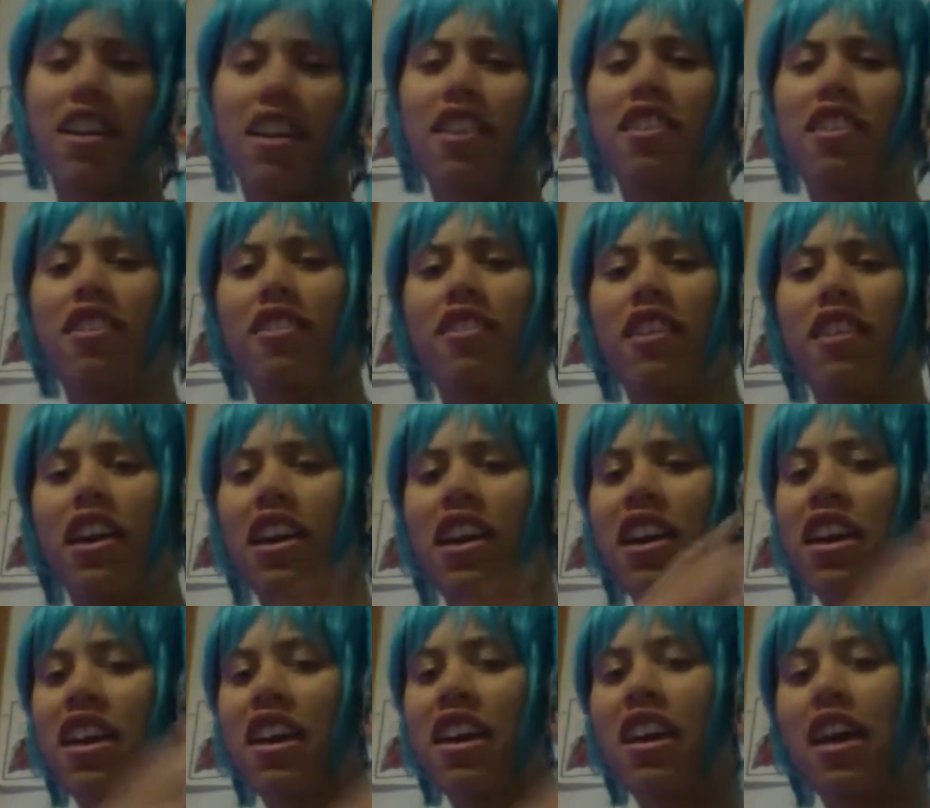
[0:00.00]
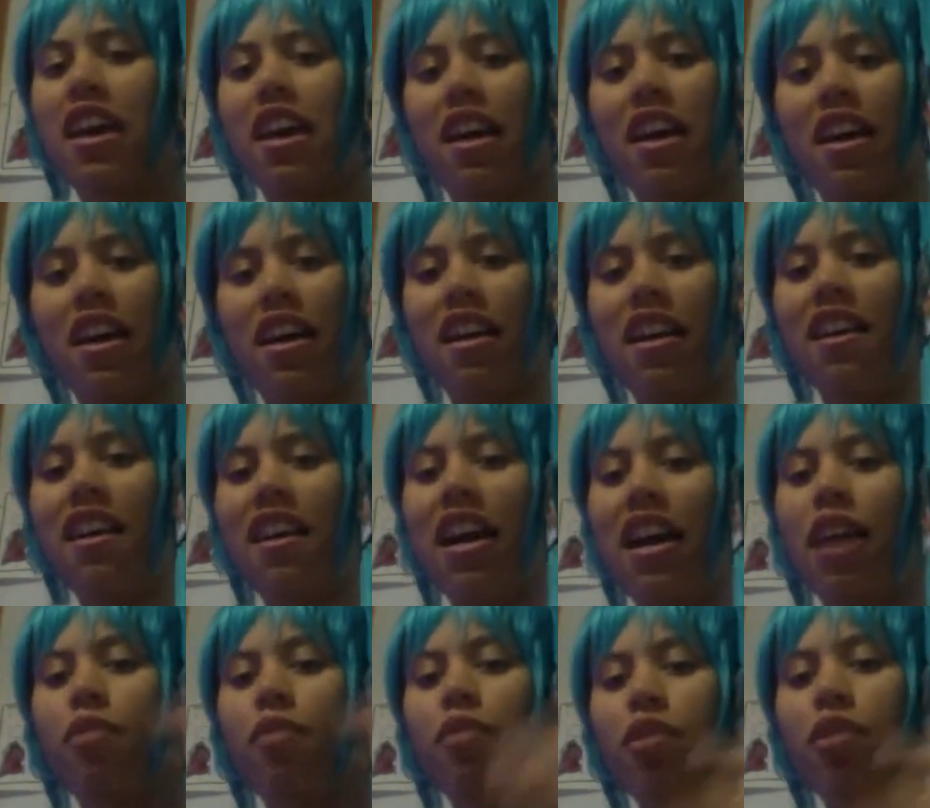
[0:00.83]
Okay.
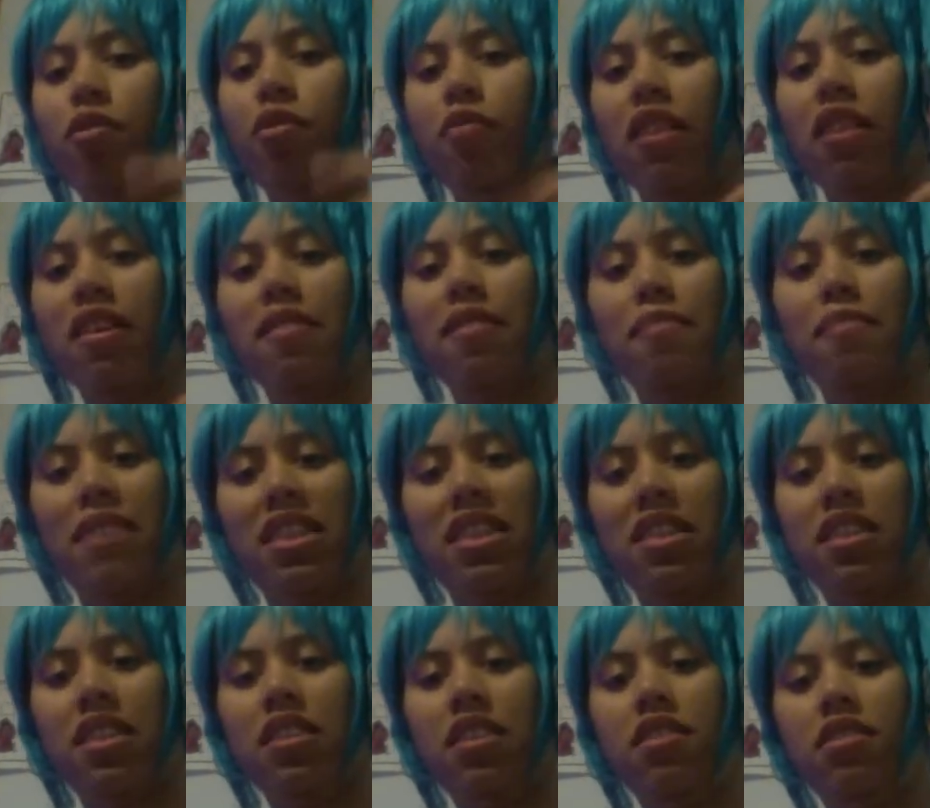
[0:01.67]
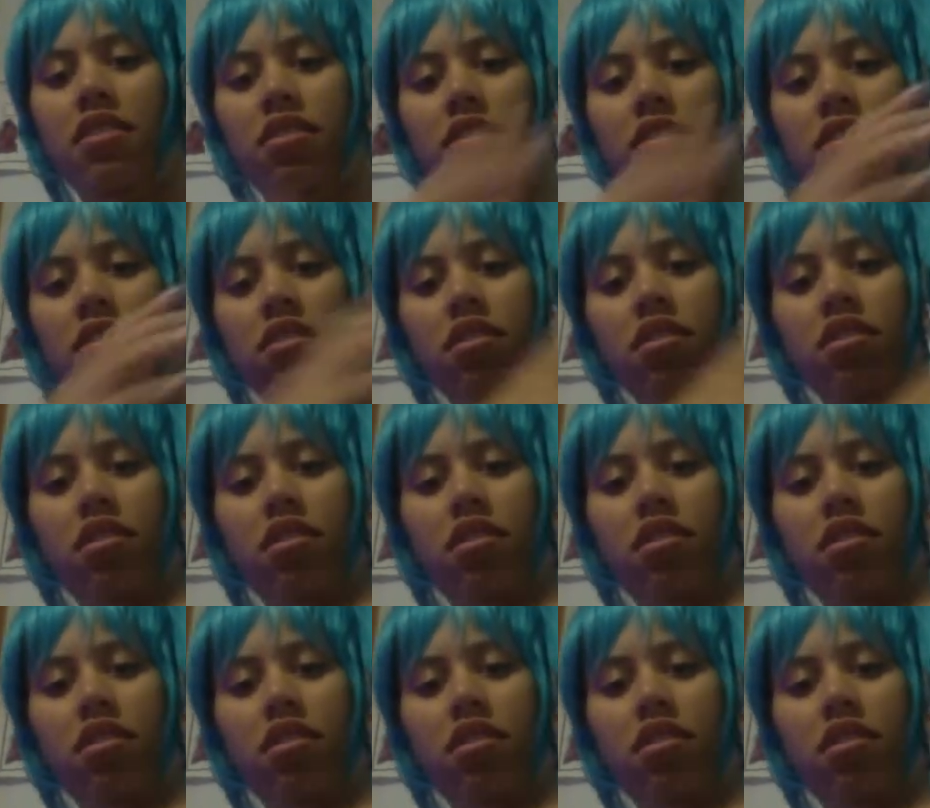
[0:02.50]
I would recommend this